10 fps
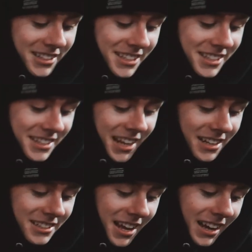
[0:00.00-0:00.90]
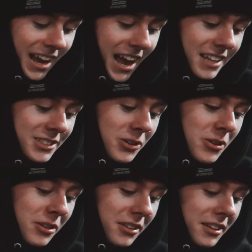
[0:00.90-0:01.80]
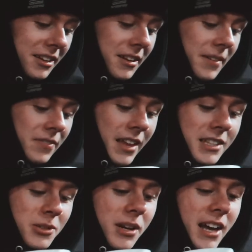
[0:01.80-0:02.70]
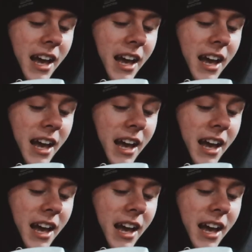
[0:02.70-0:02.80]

stinks like asshole. Nesquik